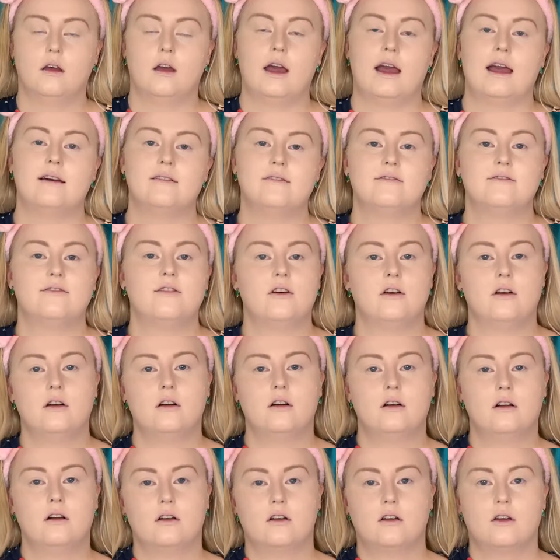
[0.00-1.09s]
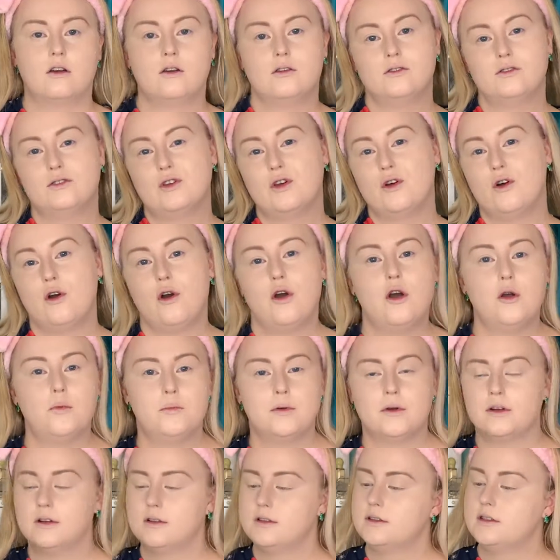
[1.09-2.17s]
And for contour
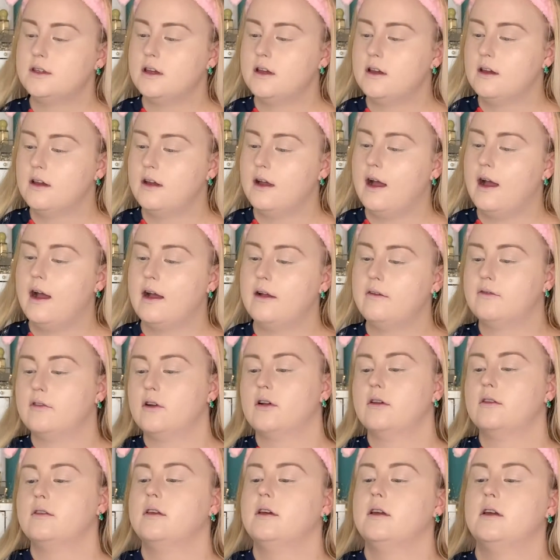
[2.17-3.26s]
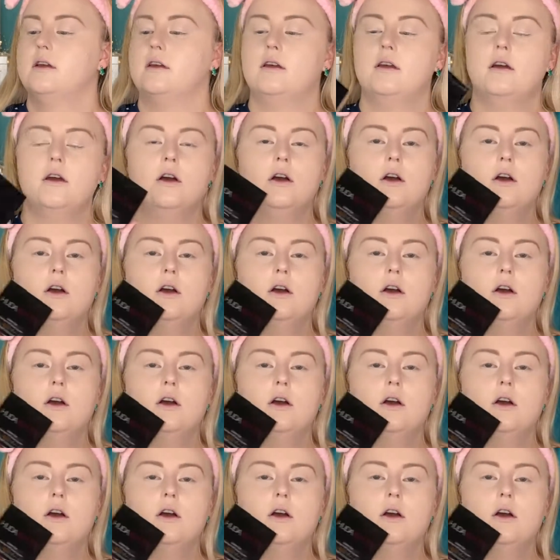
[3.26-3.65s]
bronzer, I've got the